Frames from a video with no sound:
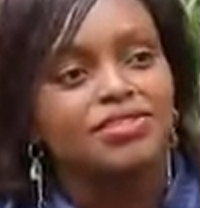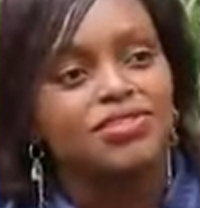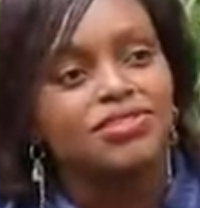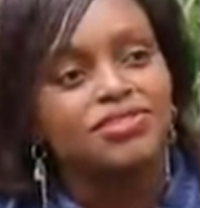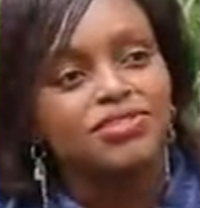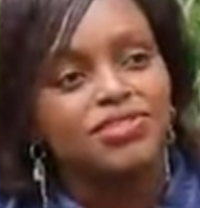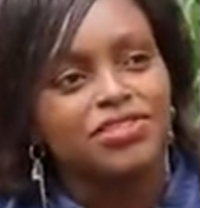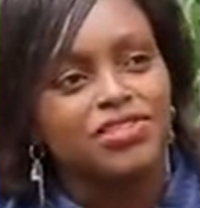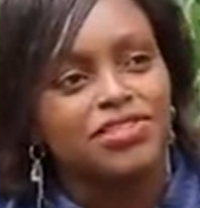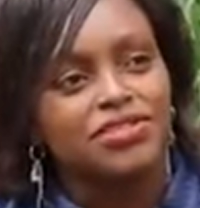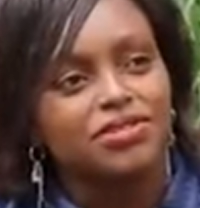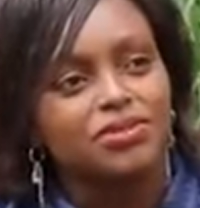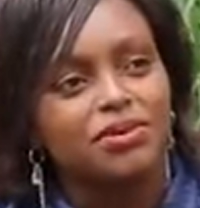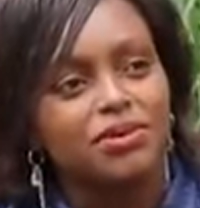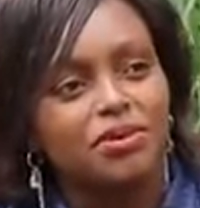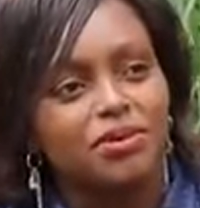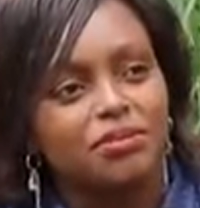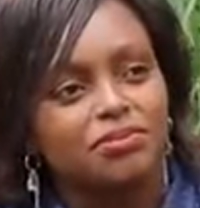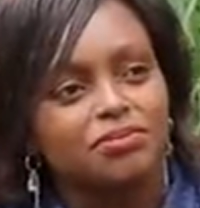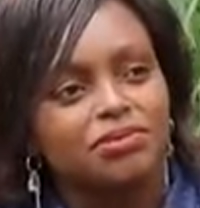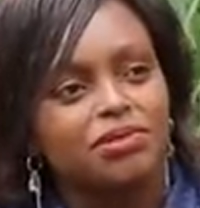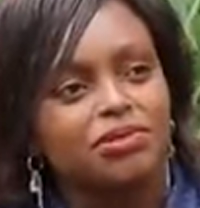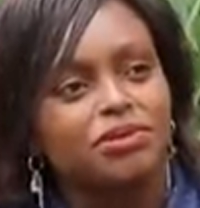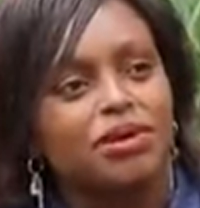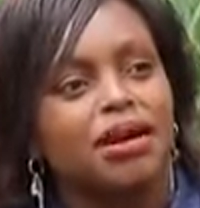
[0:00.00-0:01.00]
children's
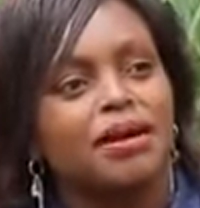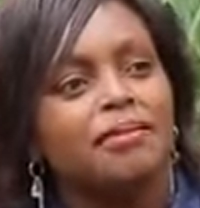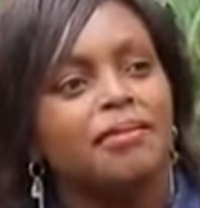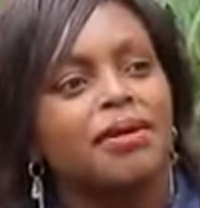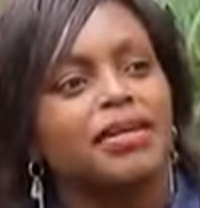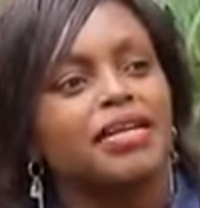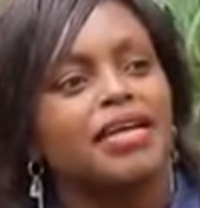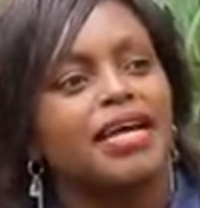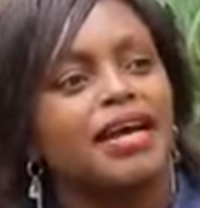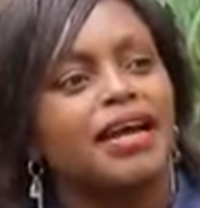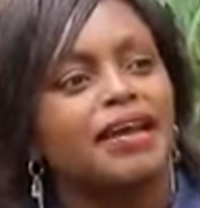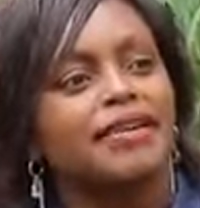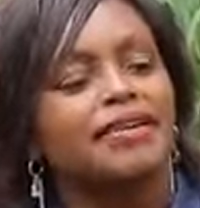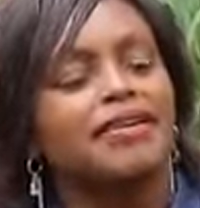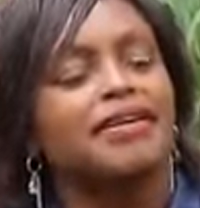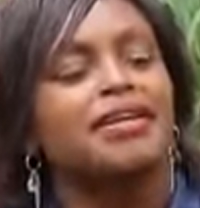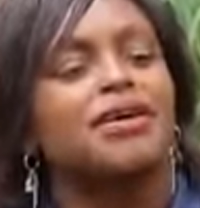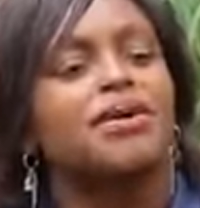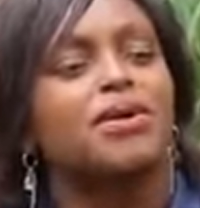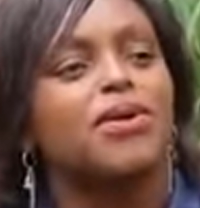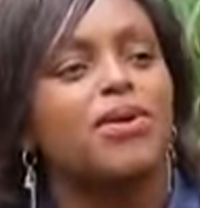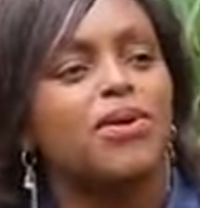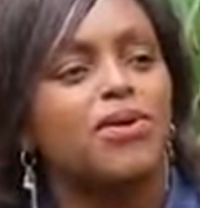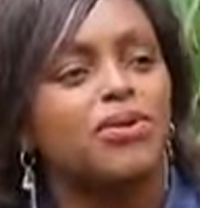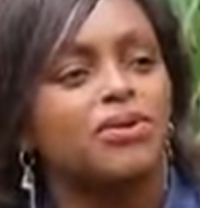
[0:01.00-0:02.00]
home to come and carry
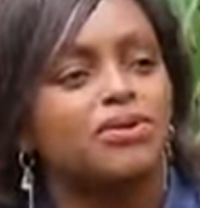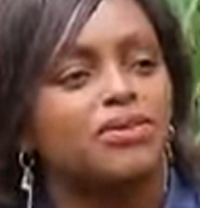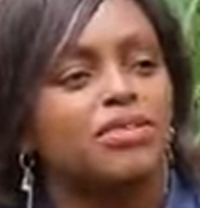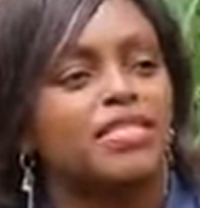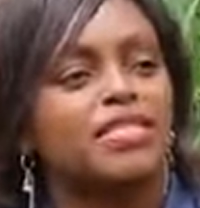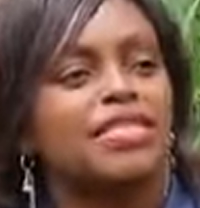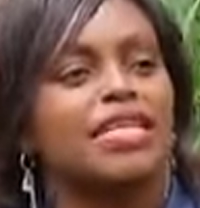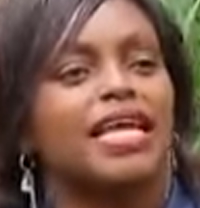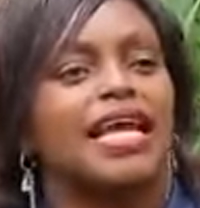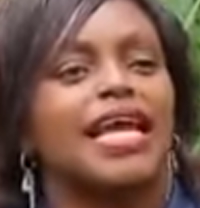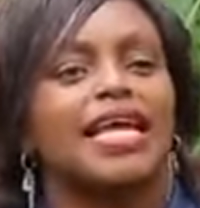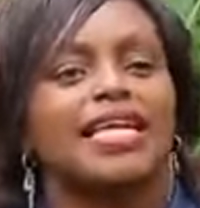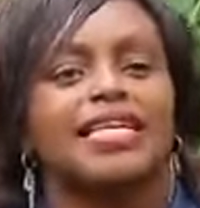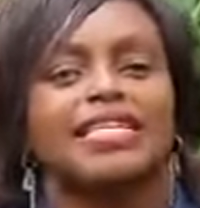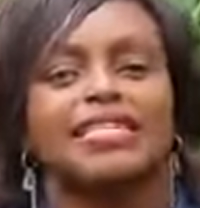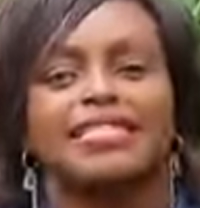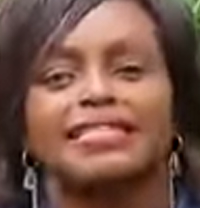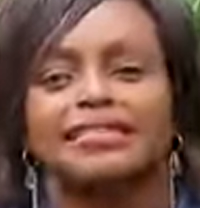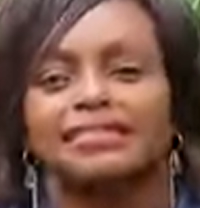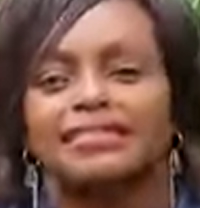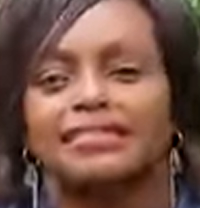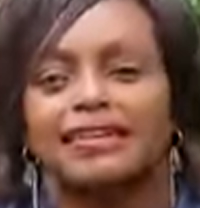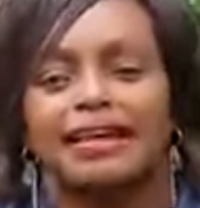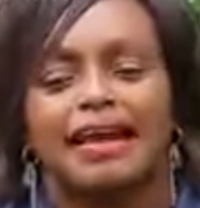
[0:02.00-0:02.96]
clothes and